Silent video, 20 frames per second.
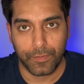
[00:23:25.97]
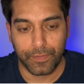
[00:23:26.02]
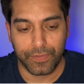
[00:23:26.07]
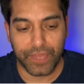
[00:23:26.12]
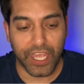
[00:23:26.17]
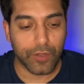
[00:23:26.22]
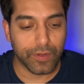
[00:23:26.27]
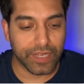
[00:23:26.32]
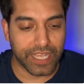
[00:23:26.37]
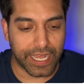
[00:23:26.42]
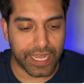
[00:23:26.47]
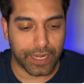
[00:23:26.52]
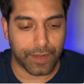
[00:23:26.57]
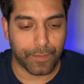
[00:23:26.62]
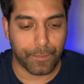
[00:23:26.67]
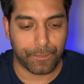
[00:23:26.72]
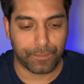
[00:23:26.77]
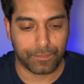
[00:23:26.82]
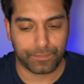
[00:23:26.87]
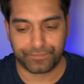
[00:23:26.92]
They don't get
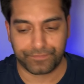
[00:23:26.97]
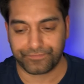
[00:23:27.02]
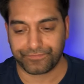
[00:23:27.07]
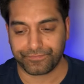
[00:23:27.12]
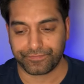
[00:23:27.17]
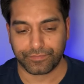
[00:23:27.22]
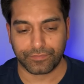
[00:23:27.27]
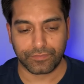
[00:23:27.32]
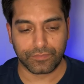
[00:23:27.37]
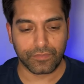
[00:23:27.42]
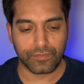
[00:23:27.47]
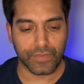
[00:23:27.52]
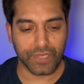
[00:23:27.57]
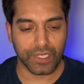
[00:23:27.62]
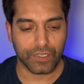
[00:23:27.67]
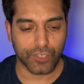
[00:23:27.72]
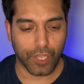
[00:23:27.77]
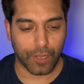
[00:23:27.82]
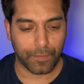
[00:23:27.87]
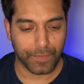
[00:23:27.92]
it.
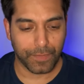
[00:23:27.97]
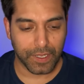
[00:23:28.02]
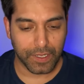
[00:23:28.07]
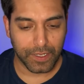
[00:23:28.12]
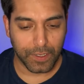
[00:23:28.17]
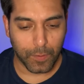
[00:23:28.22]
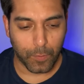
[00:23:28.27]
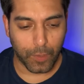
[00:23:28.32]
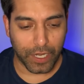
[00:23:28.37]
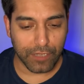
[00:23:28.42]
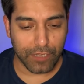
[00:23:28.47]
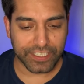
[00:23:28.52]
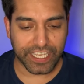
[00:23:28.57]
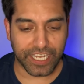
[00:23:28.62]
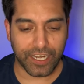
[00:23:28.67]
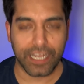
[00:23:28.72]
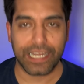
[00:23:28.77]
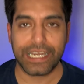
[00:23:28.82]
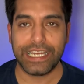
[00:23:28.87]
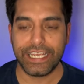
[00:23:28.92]
So, what else
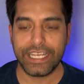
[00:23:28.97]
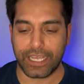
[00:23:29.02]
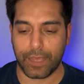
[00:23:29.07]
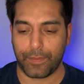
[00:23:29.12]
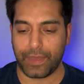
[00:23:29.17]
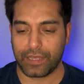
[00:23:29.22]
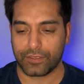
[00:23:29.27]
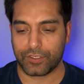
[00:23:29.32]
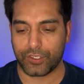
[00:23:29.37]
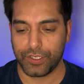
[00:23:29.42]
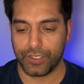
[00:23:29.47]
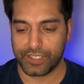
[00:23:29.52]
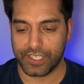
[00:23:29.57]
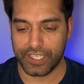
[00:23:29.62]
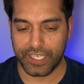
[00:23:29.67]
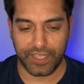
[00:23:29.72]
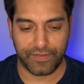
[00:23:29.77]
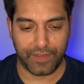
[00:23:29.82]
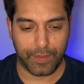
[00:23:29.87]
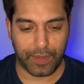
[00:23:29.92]
can I leak about
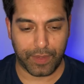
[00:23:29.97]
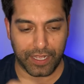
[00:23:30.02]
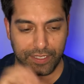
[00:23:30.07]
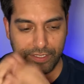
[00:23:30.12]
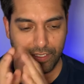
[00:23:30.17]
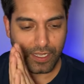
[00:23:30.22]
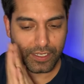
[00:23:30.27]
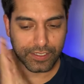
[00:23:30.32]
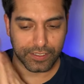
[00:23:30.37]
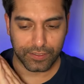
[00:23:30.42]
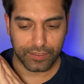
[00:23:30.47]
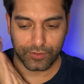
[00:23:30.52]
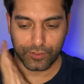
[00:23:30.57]
2CTV Plus, guys?